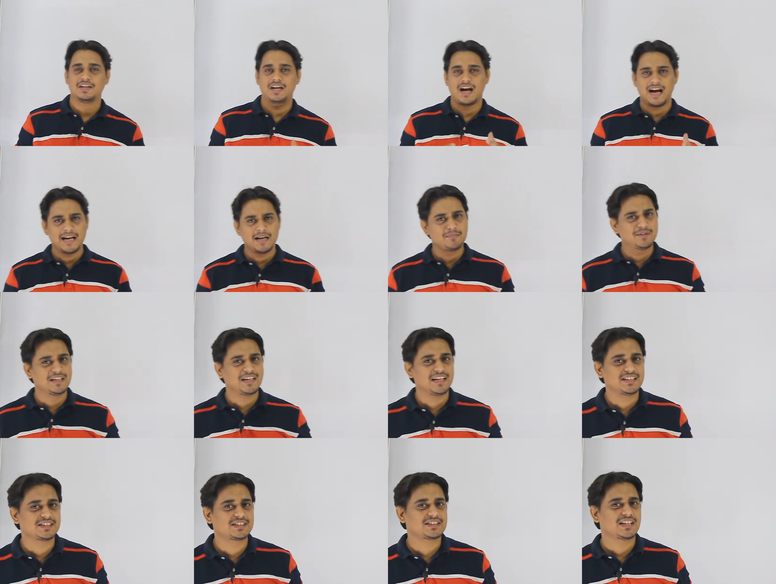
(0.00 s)
I am
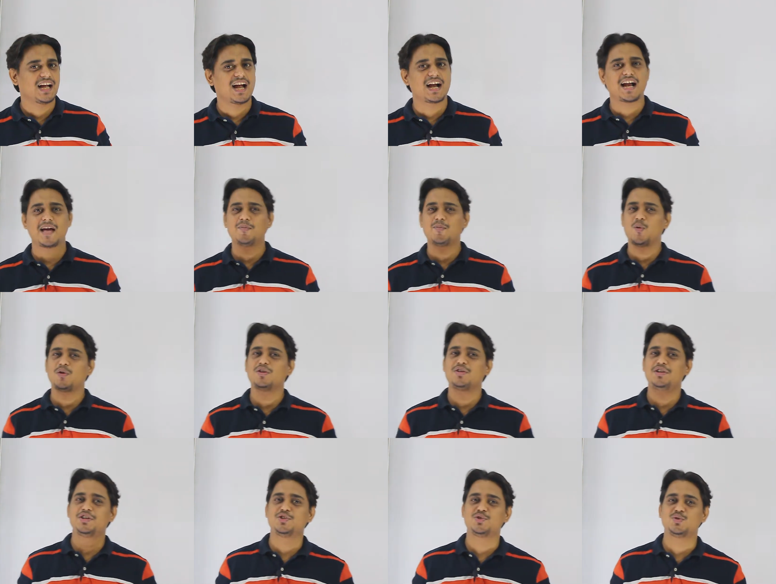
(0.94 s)
Nilesh and I am going to
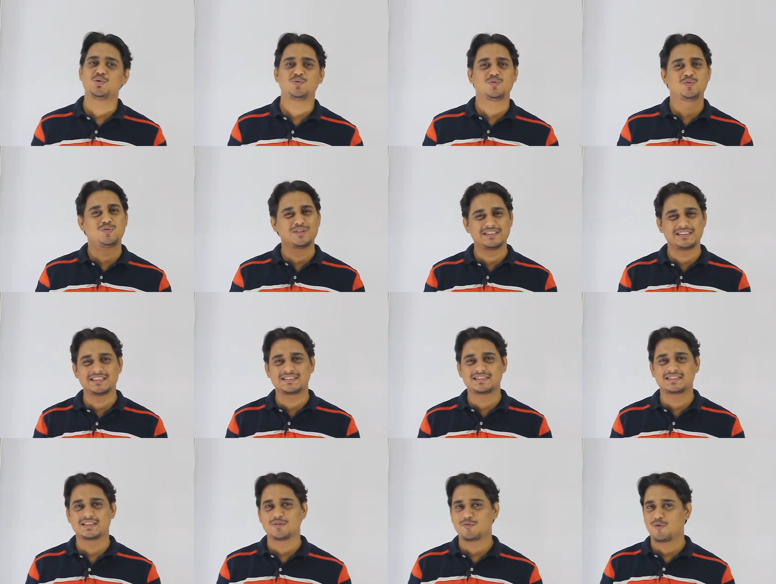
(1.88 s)
teach you
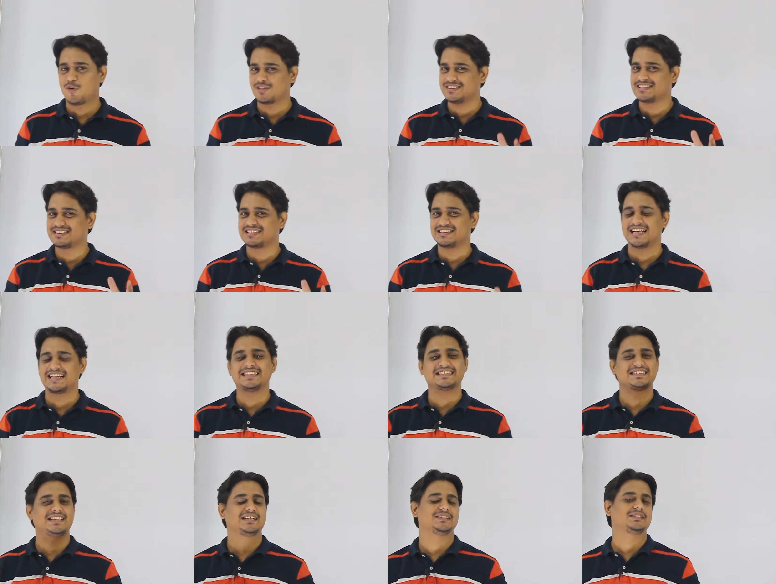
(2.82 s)
physics for this 9th
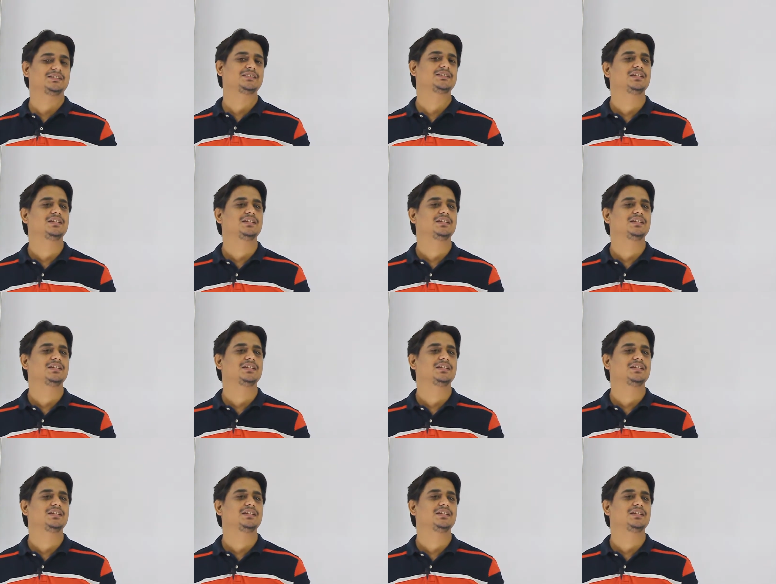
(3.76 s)
standard.